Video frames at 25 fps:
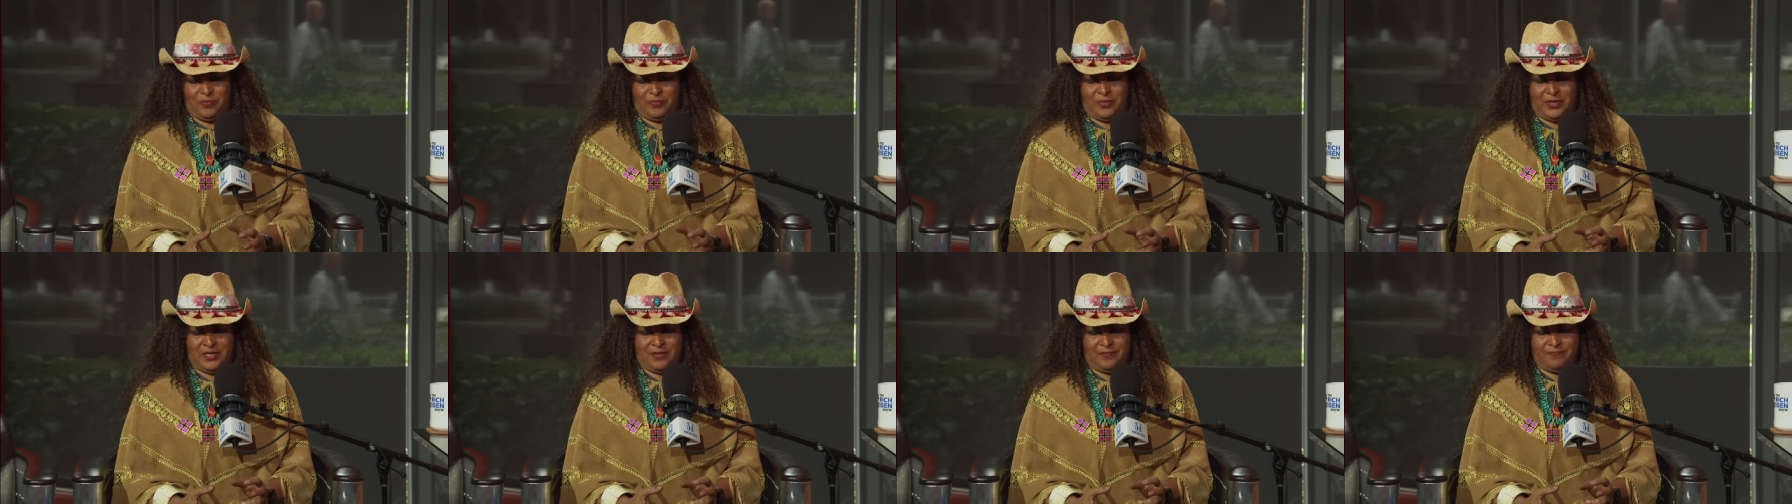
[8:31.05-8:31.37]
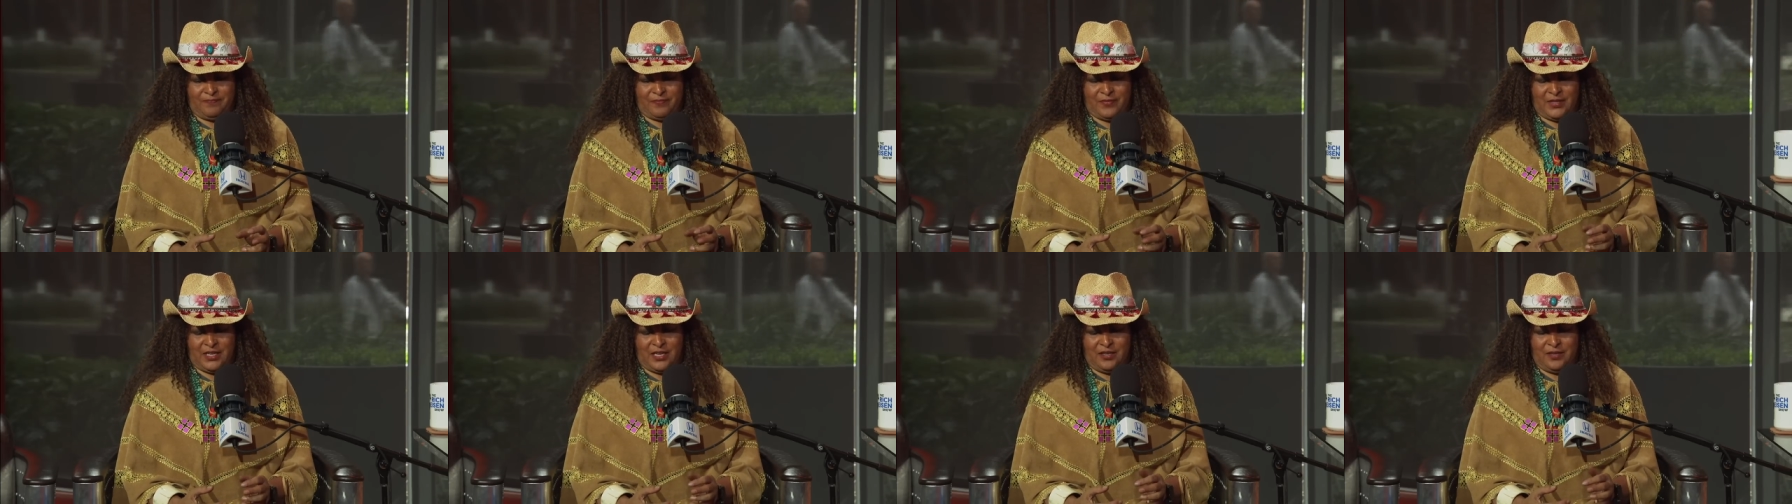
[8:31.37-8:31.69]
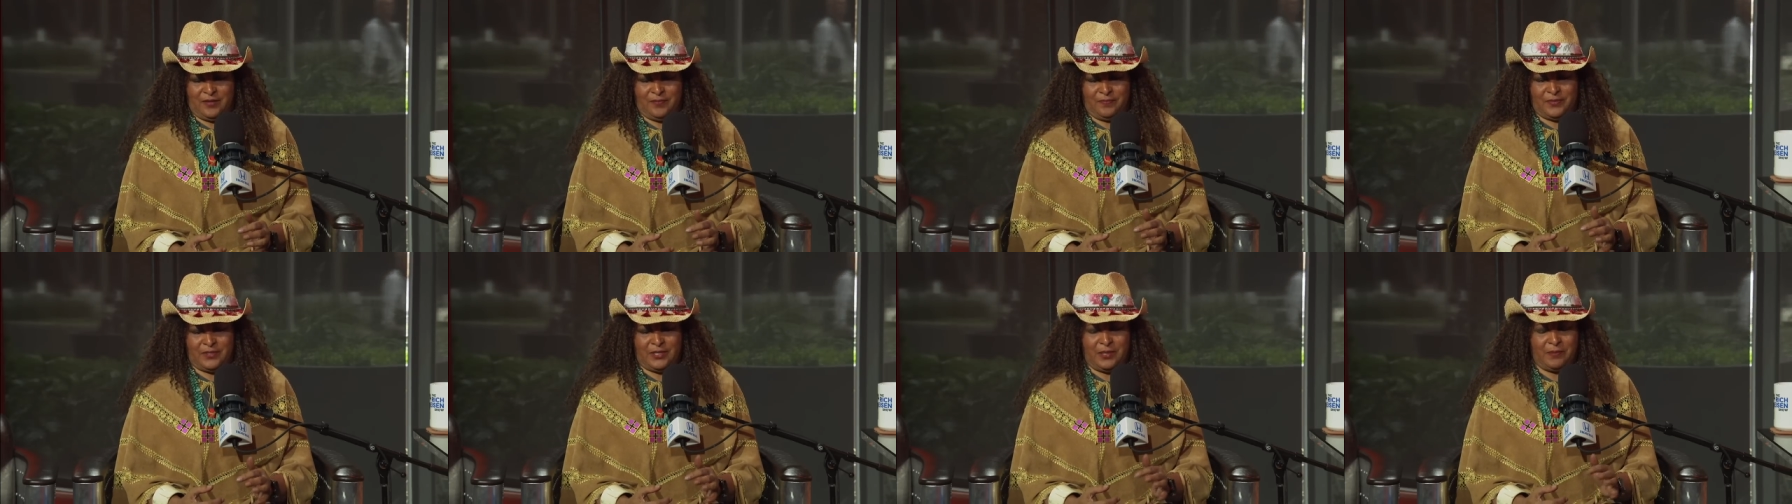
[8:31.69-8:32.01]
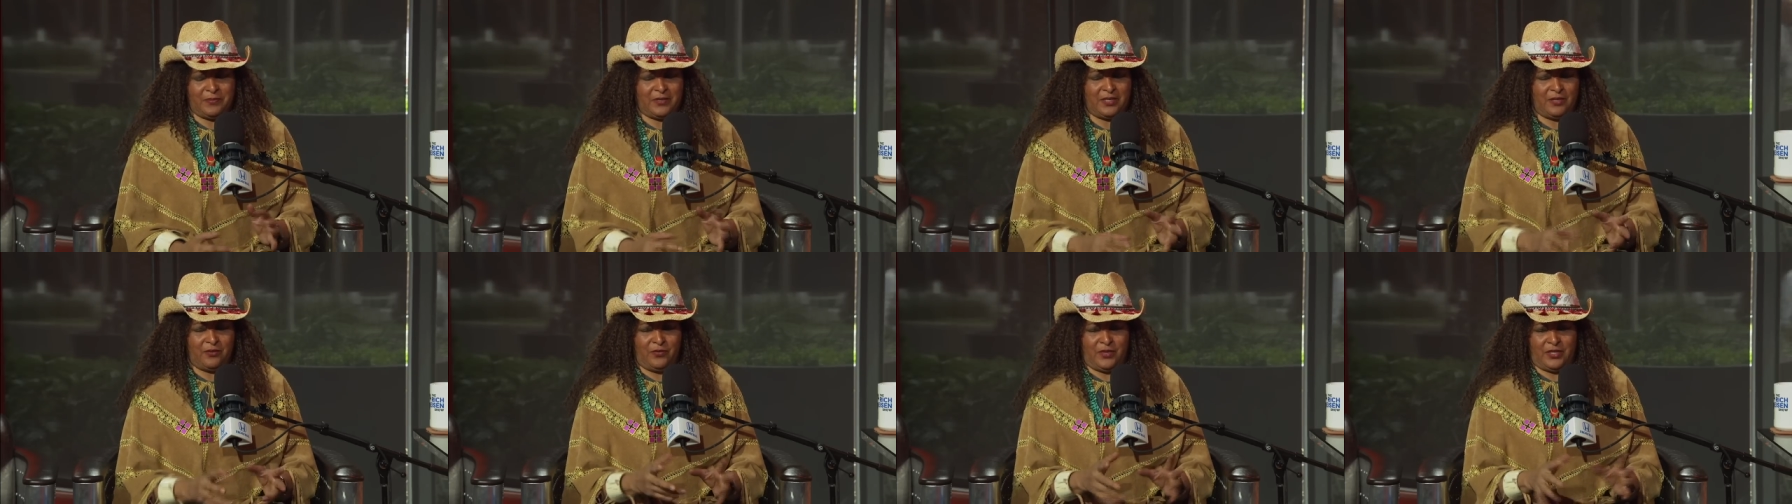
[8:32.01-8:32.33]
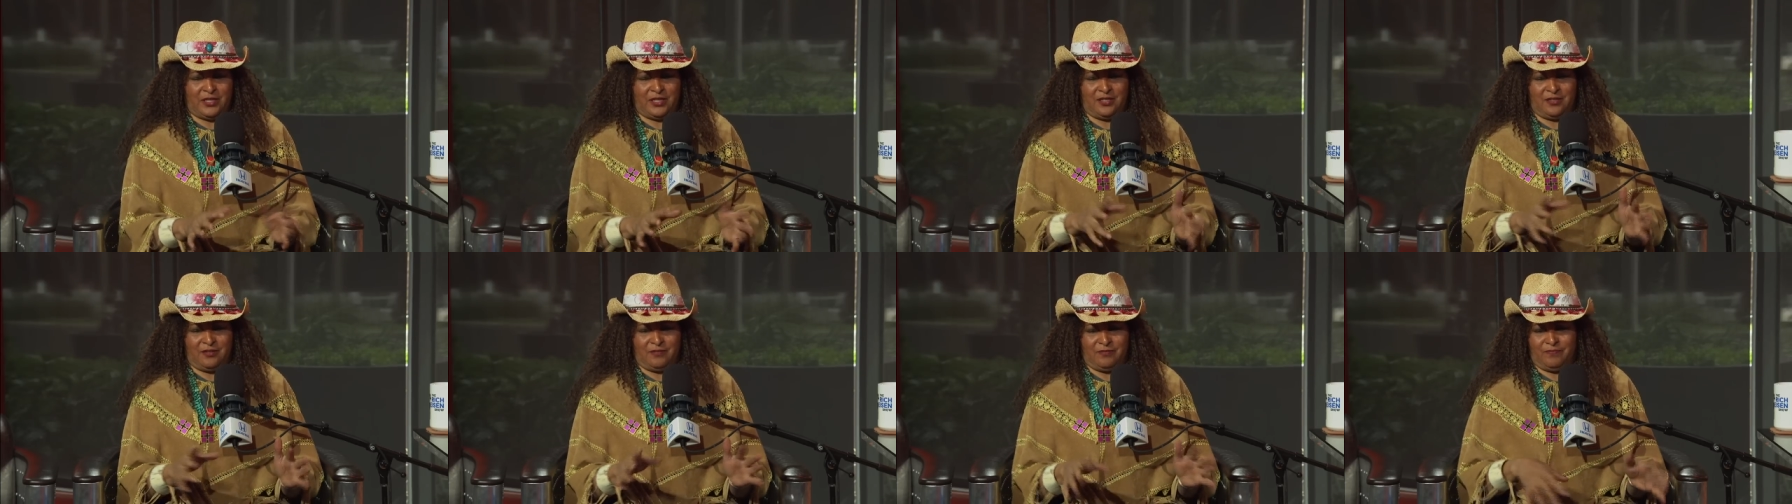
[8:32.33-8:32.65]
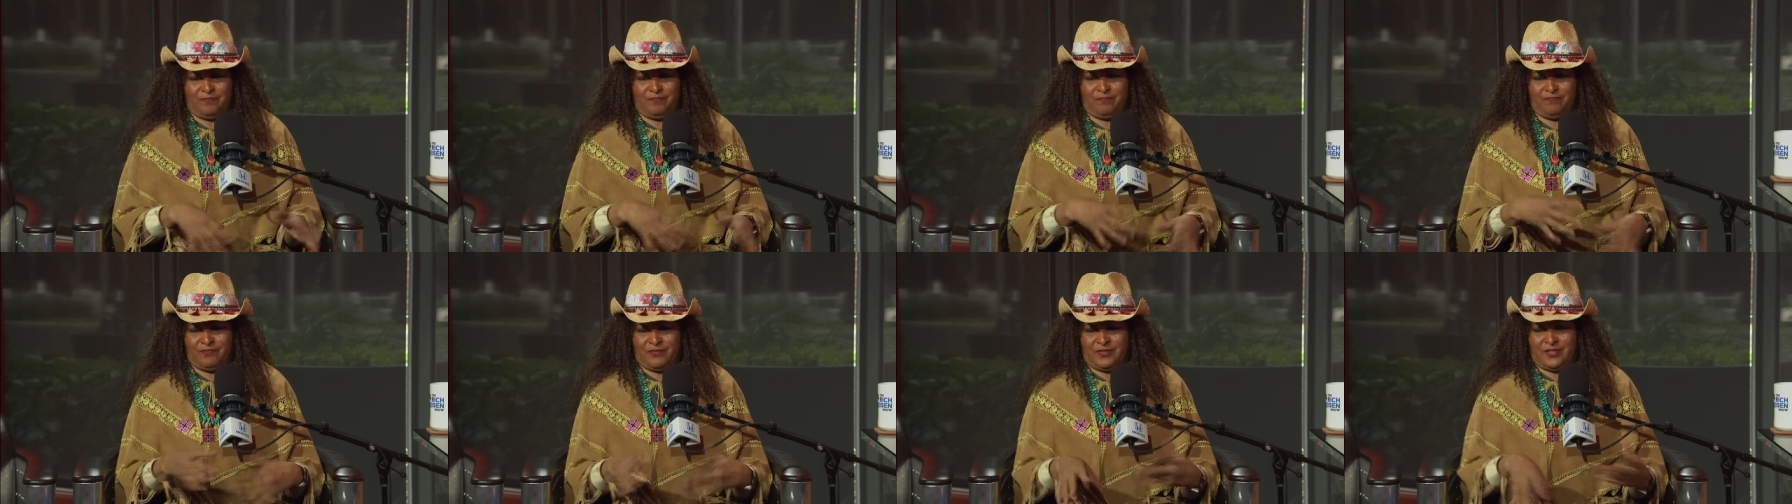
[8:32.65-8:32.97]
but um, something with the
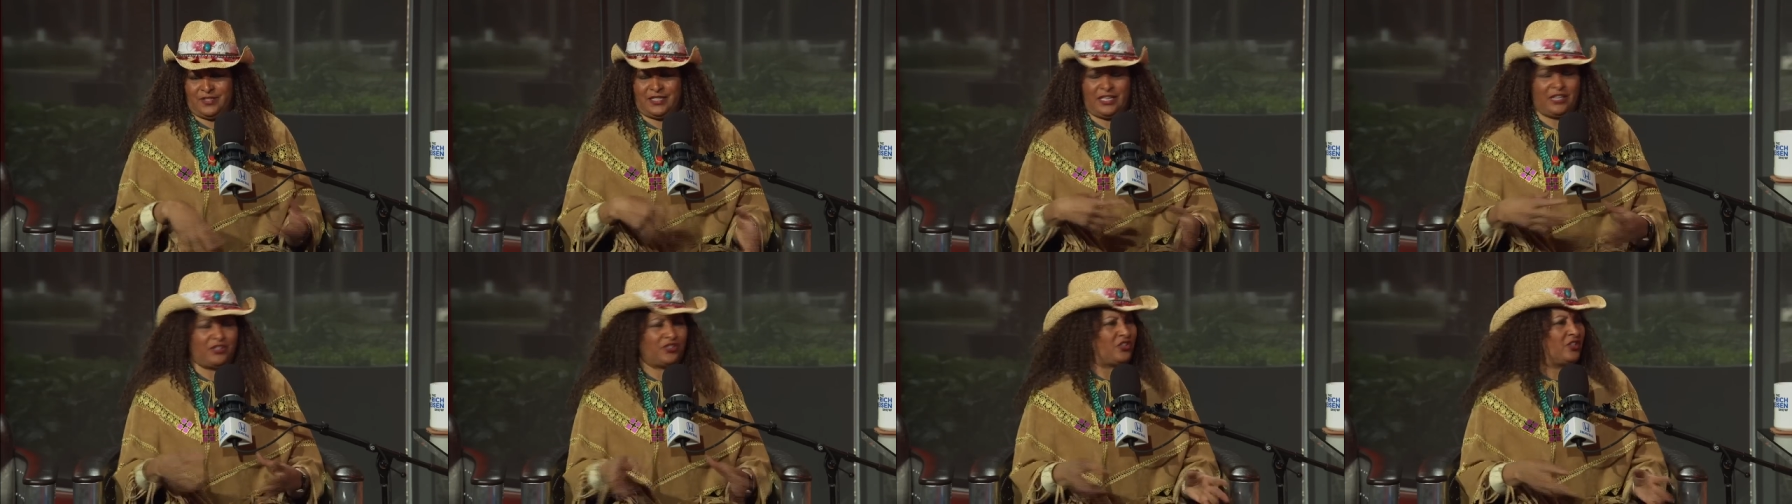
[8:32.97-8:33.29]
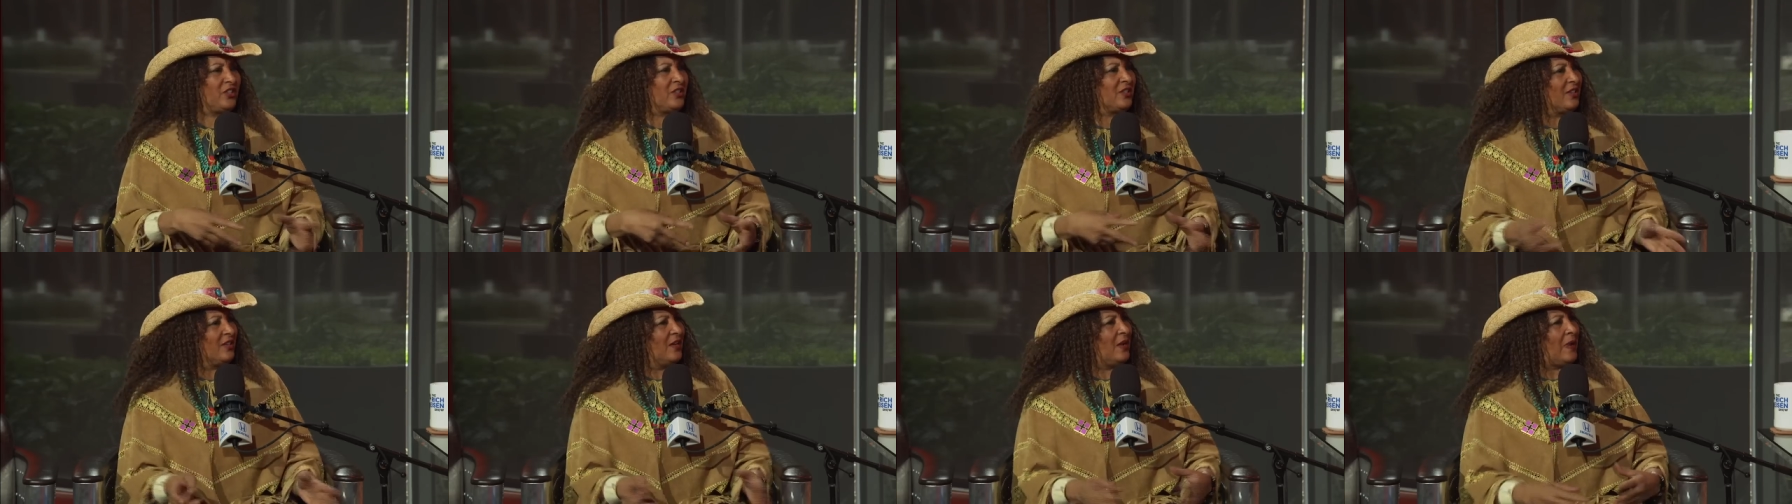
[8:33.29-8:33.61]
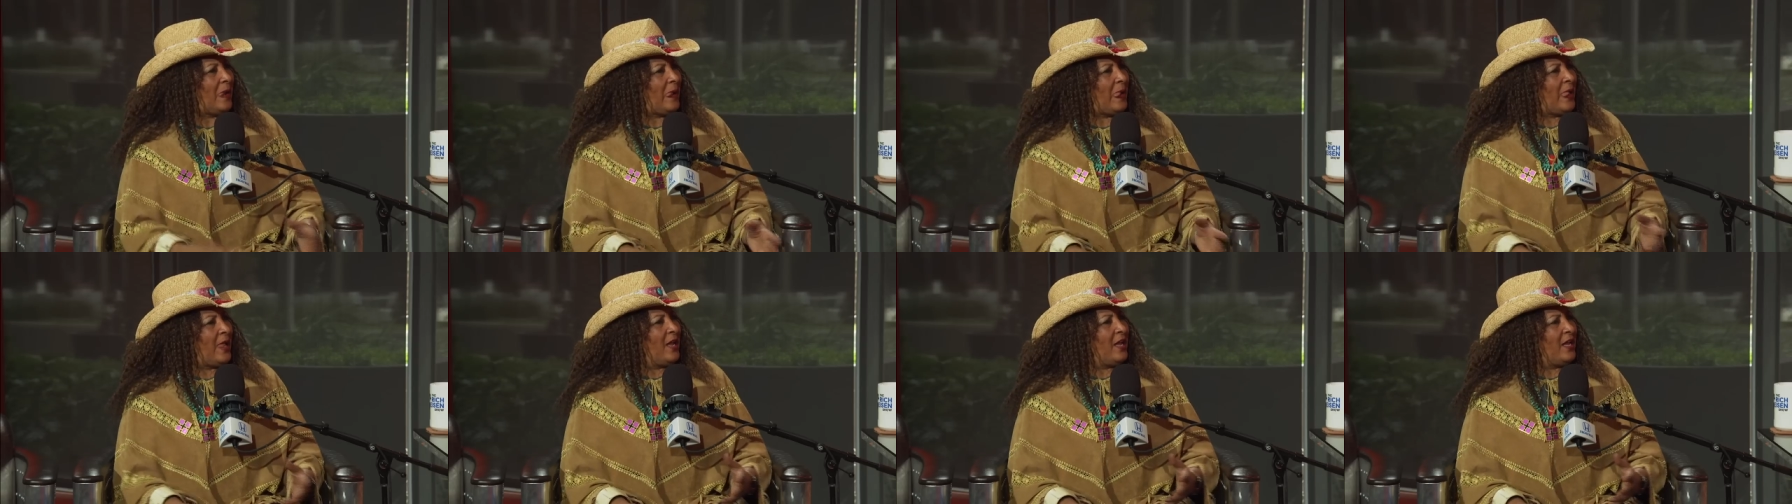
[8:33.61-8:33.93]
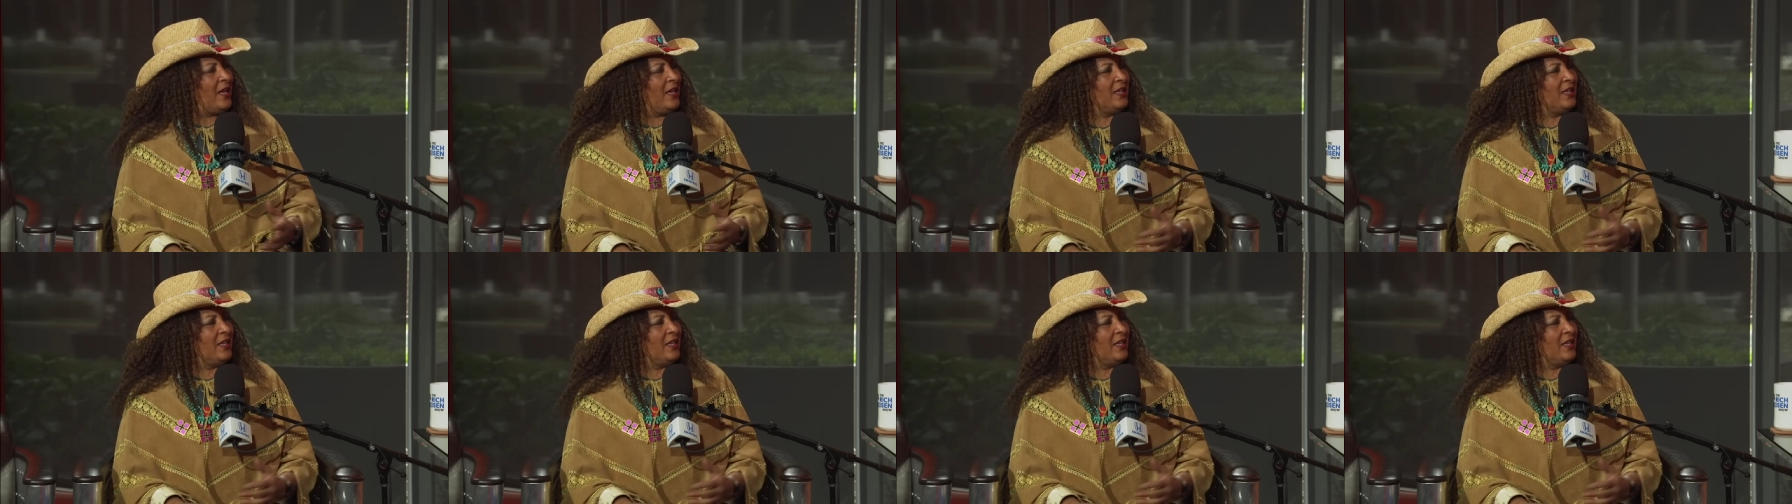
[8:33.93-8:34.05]
session. Mm -hmm.